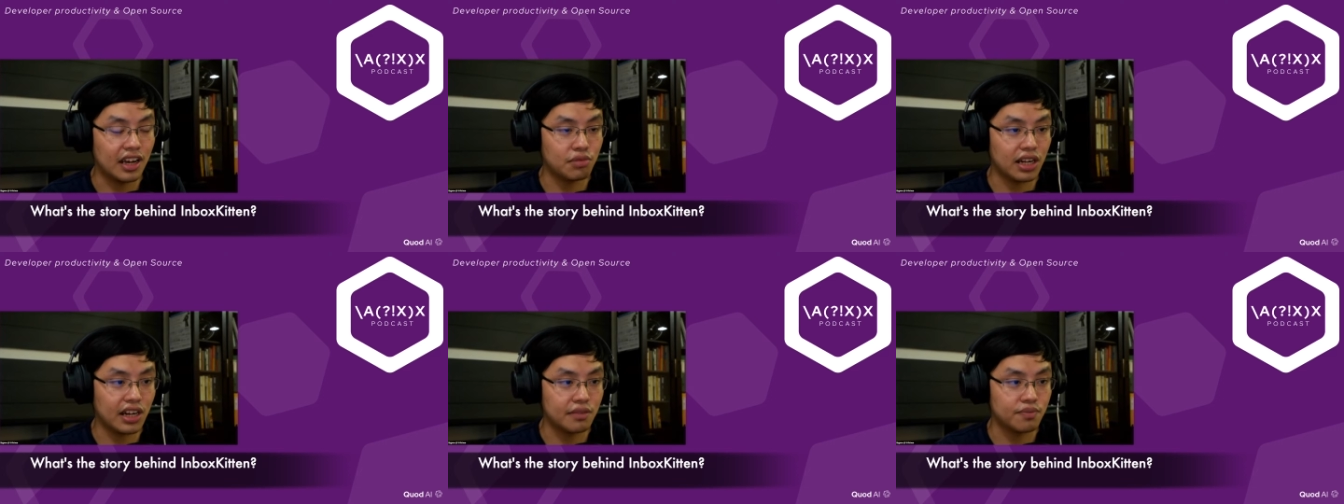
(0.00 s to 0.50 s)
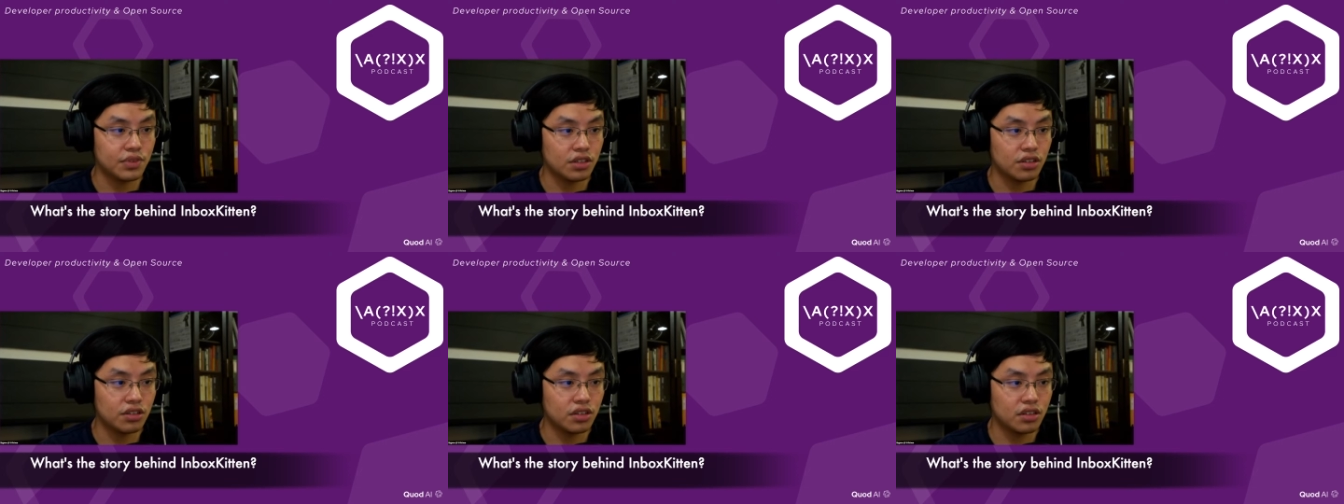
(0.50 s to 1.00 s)
are like,
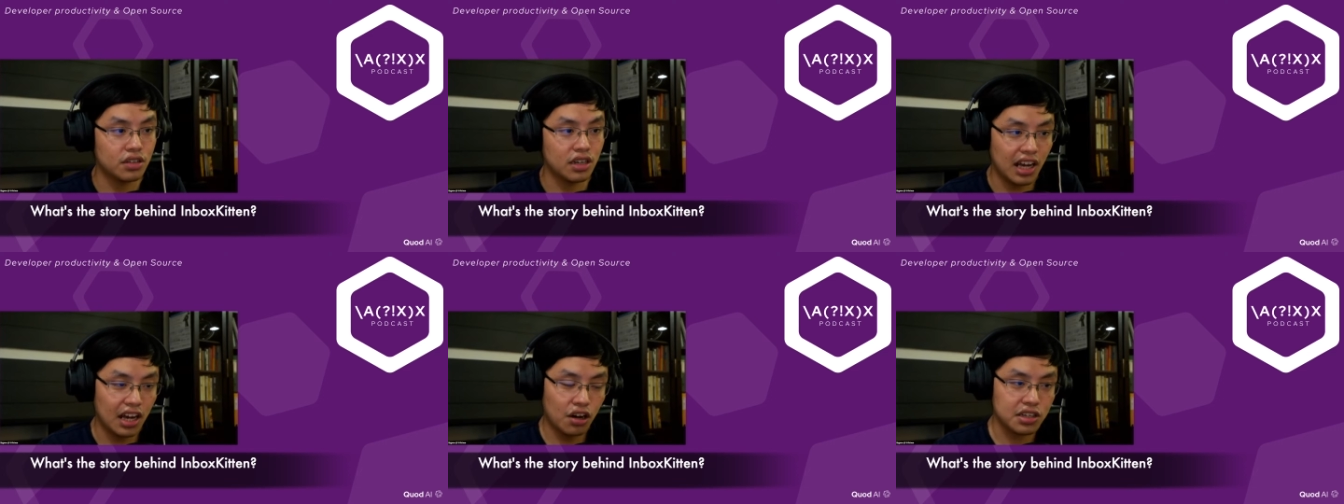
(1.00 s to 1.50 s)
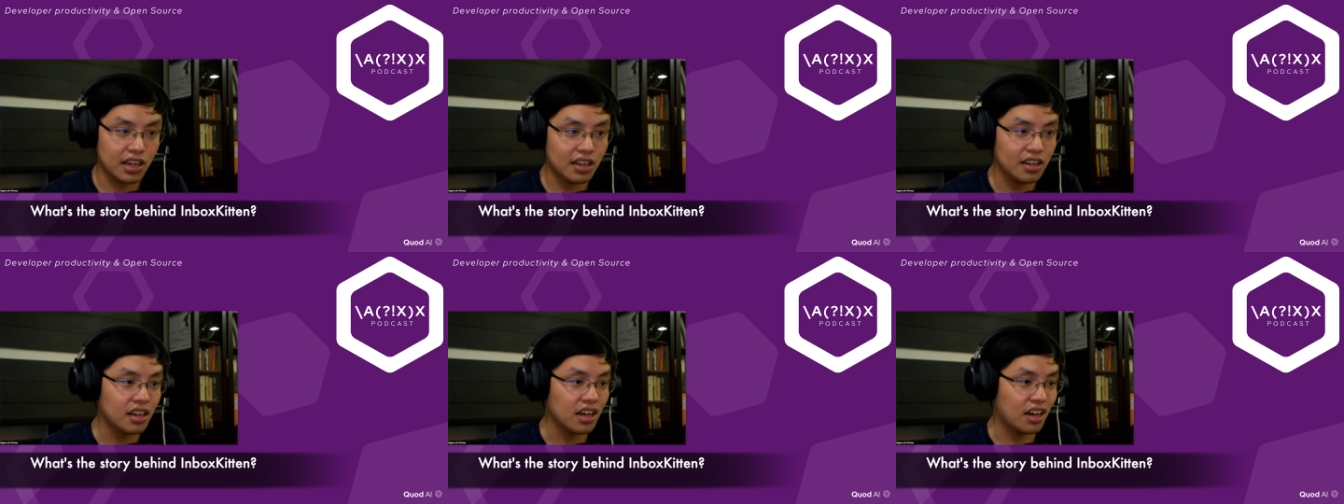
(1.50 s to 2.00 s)
oh, okay,
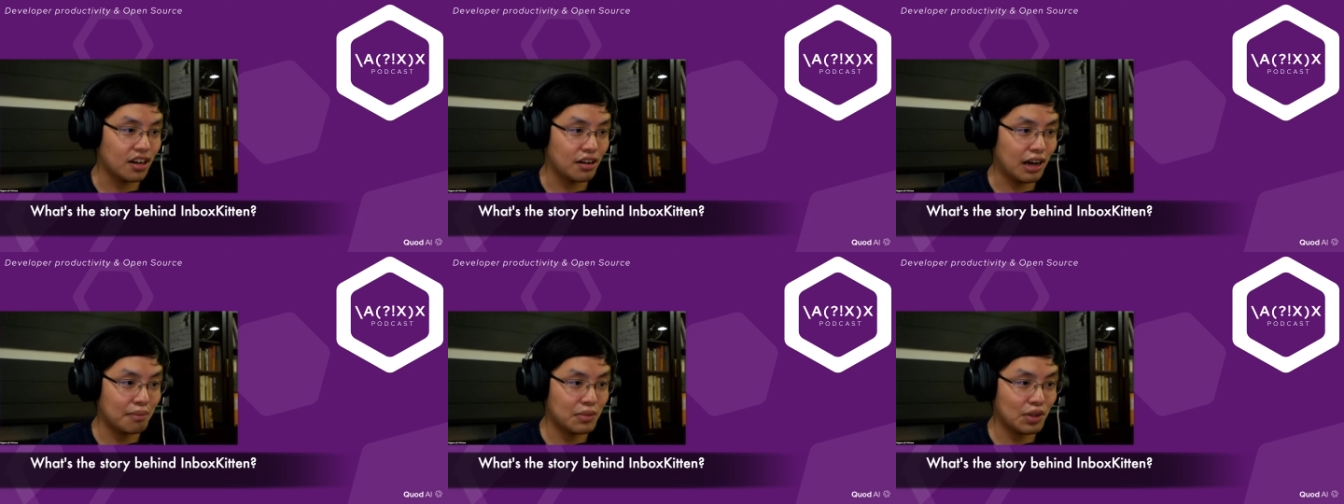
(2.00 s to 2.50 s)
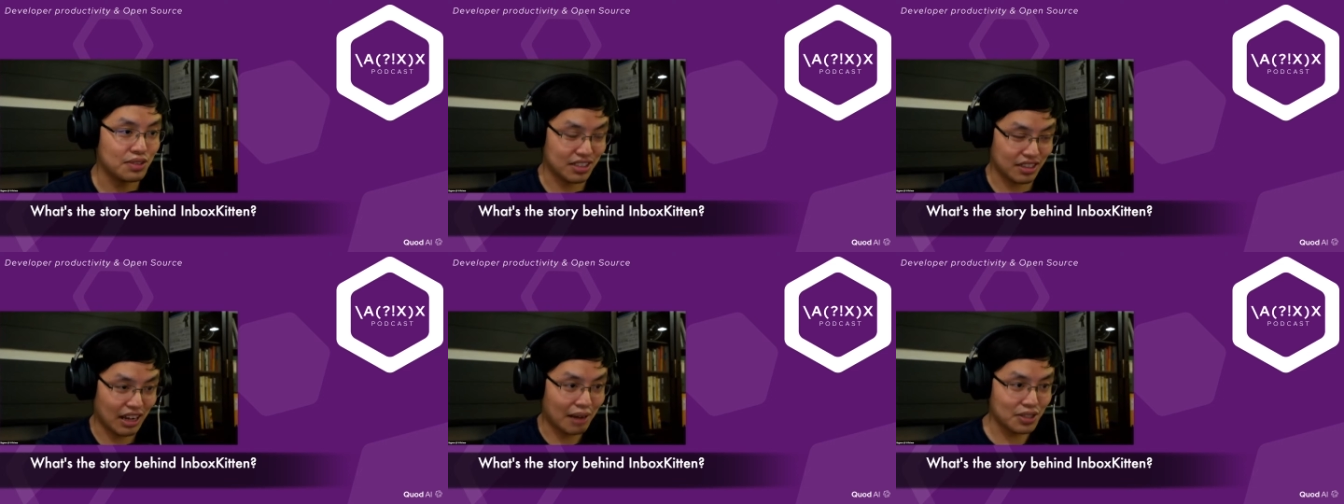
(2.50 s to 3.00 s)
I'm
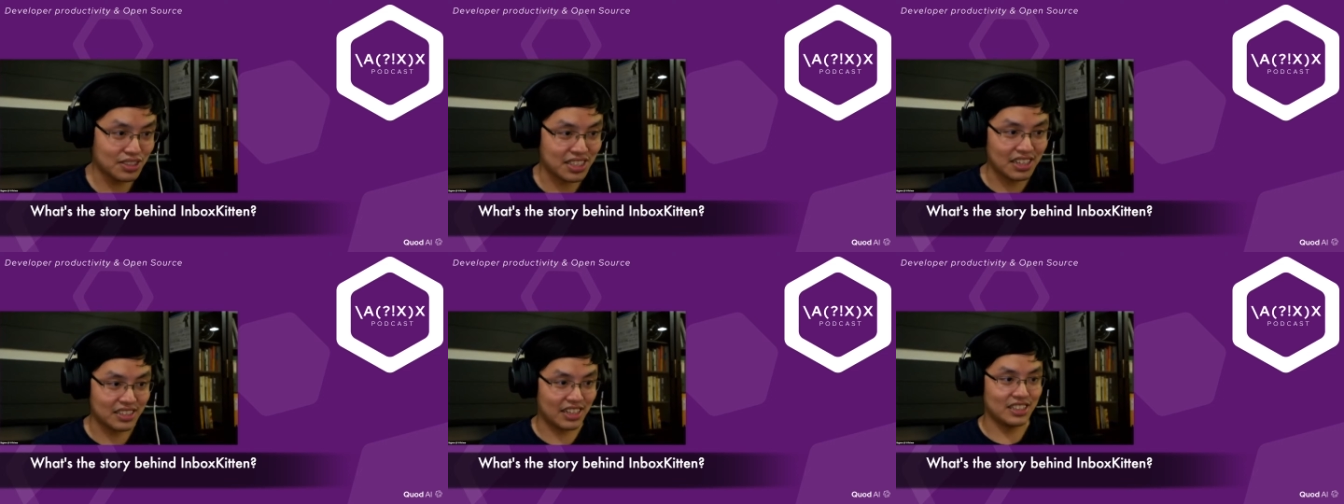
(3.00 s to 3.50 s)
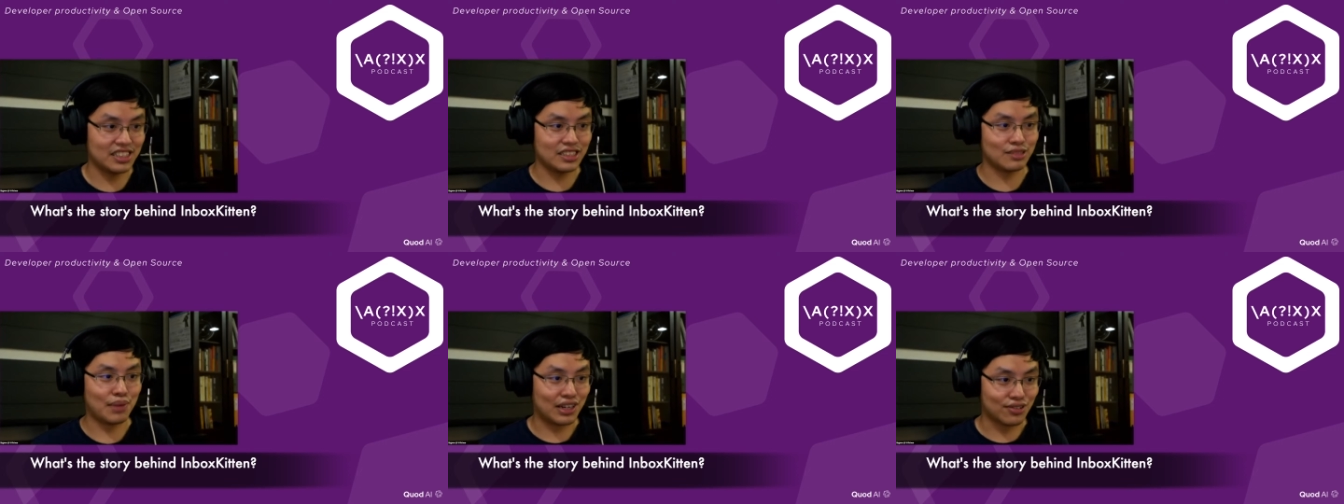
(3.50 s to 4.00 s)
not saying it's like this is
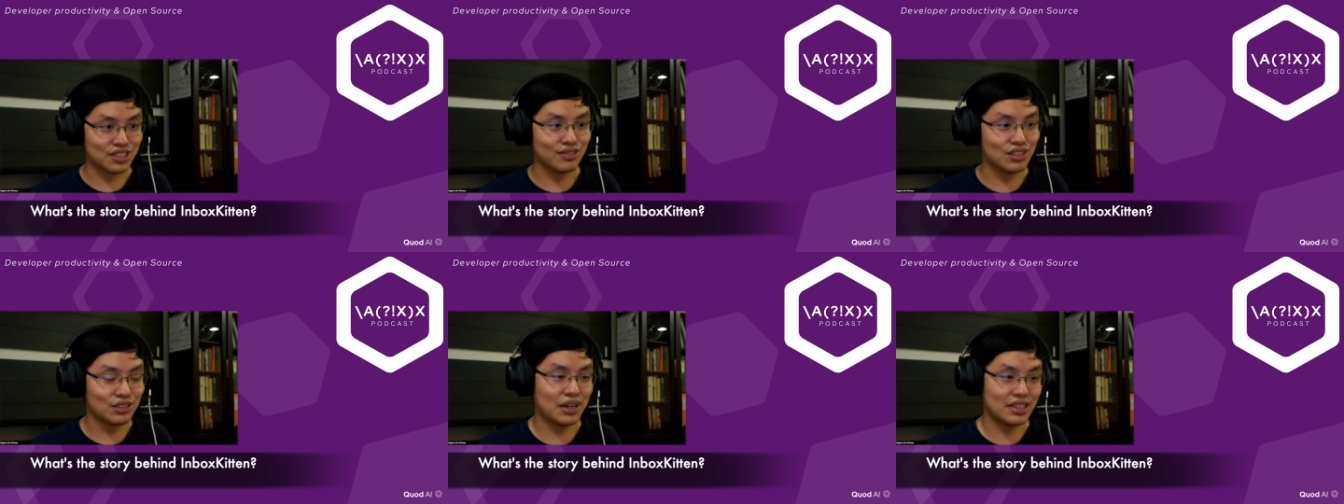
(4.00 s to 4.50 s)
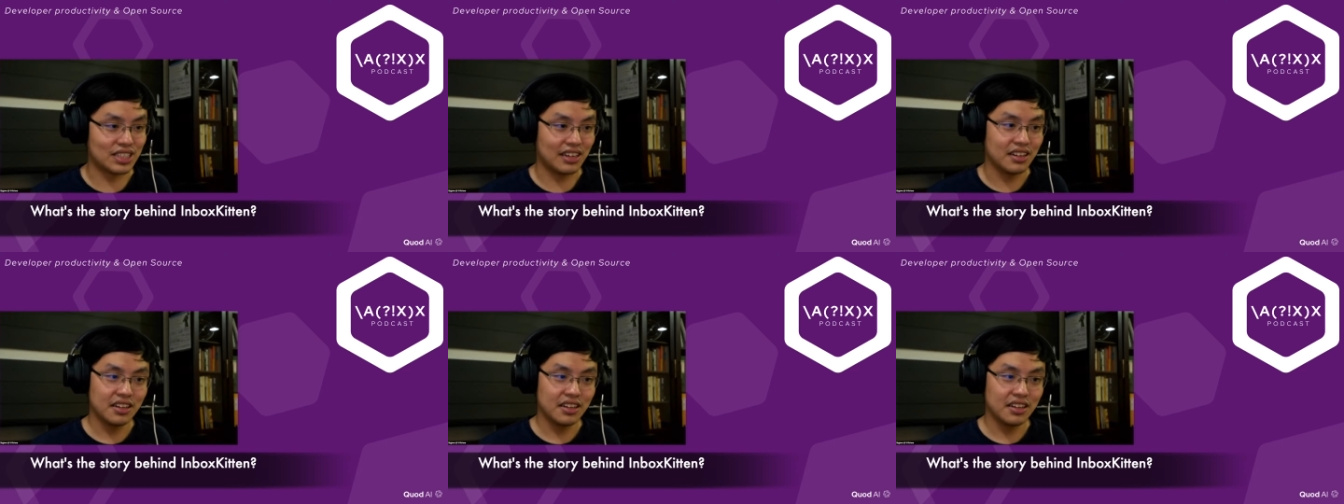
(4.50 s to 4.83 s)
microservice, but it's like